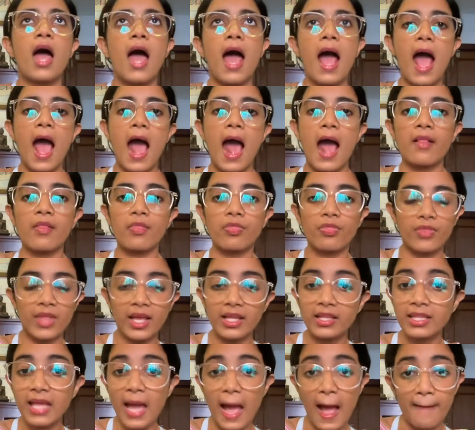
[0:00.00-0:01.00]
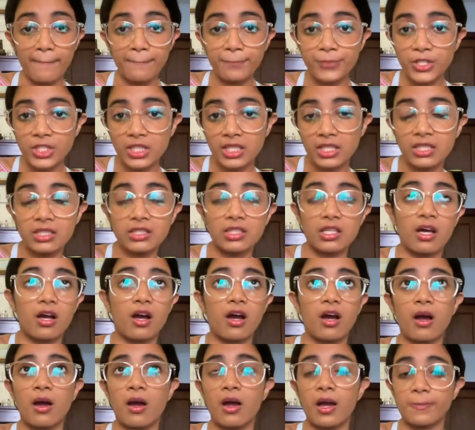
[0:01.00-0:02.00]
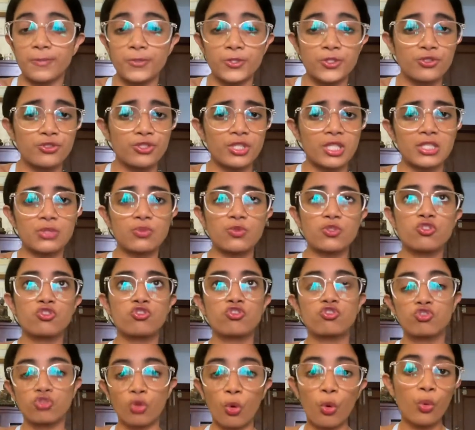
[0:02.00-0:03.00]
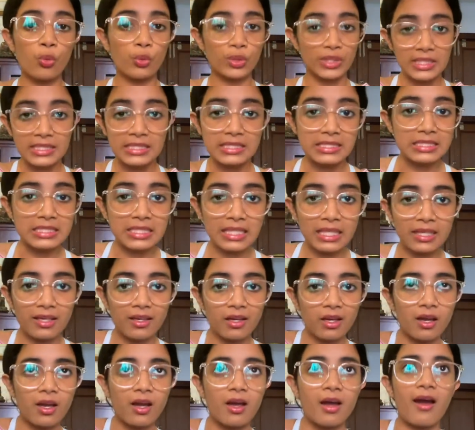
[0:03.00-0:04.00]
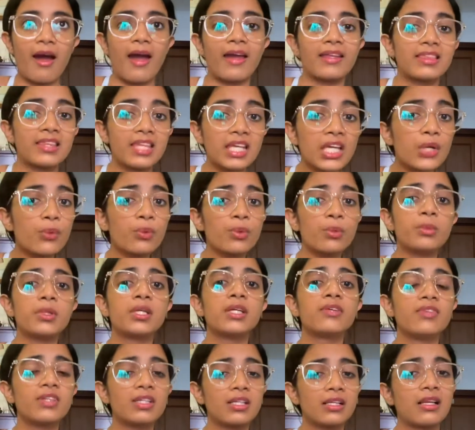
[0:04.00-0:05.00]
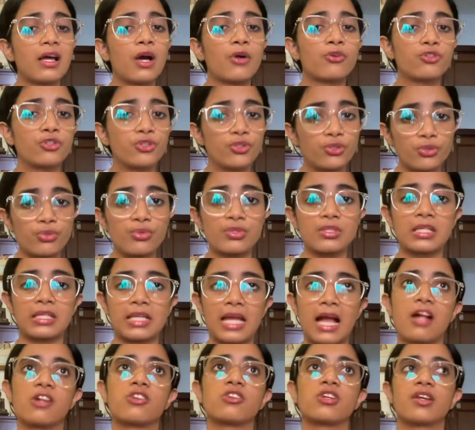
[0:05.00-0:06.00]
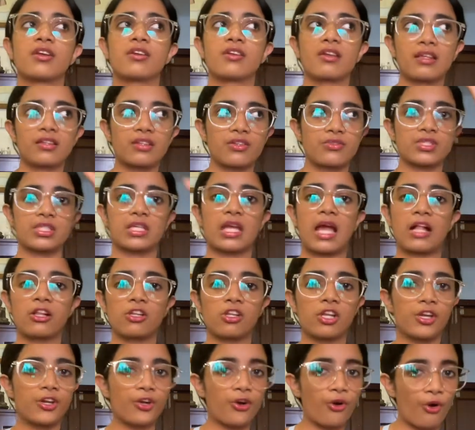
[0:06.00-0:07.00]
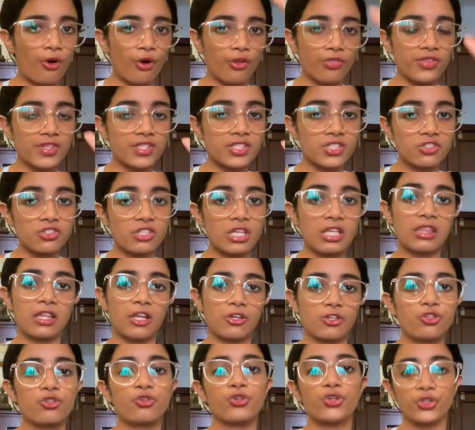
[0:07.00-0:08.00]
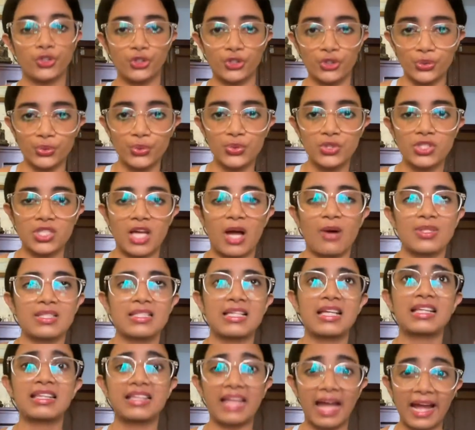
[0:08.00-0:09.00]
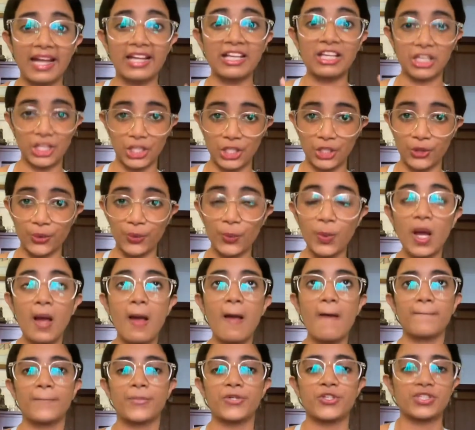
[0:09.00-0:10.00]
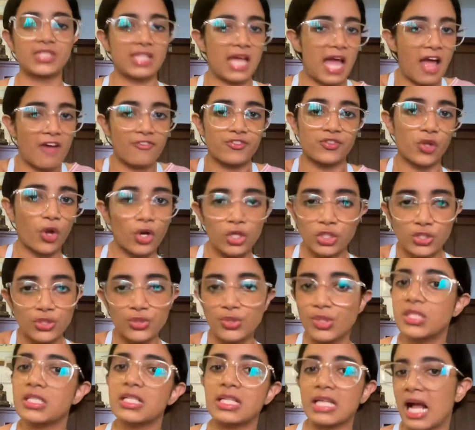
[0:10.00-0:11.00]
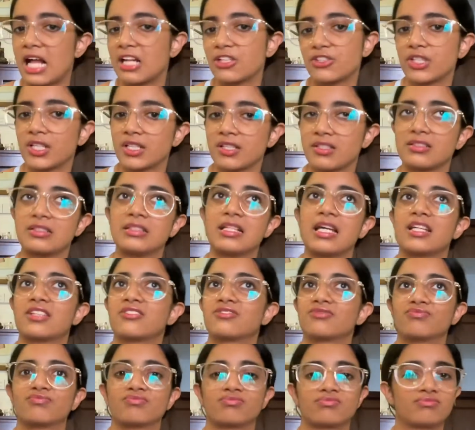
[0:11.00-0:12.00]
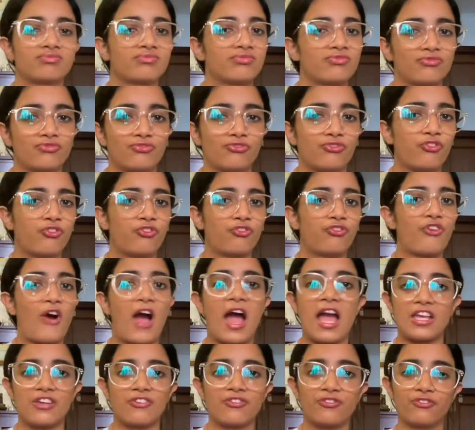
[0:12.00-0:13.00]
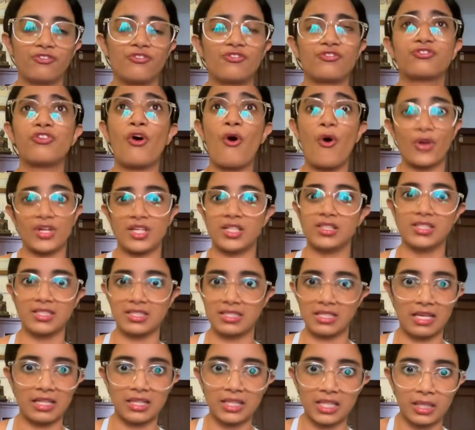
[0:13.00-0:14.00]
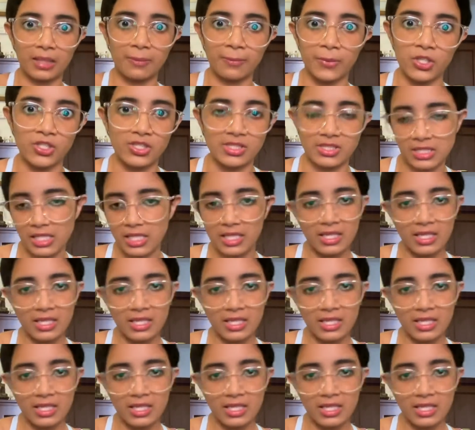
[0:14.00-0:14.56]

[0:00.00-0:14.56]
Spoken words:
And then the aptitude test was so easy. I think we were even allowed to use a calculator. Like, there was a calculator on the screen that you could use. So I was like, thank you, because I have not used a calculator in like 4 years, I think, because